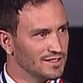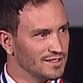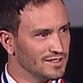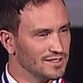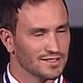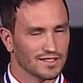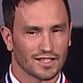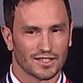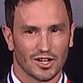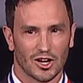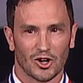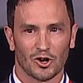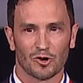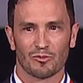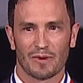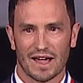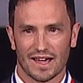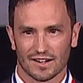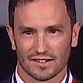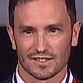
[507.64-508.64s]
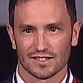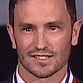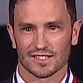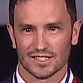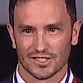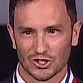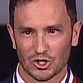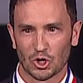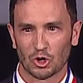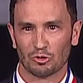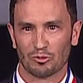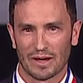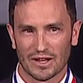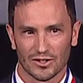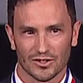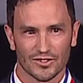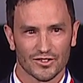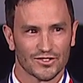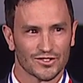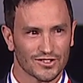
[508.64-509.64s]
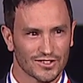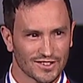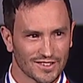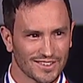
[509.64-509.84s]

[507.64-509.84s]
son, all that matters is gold medals.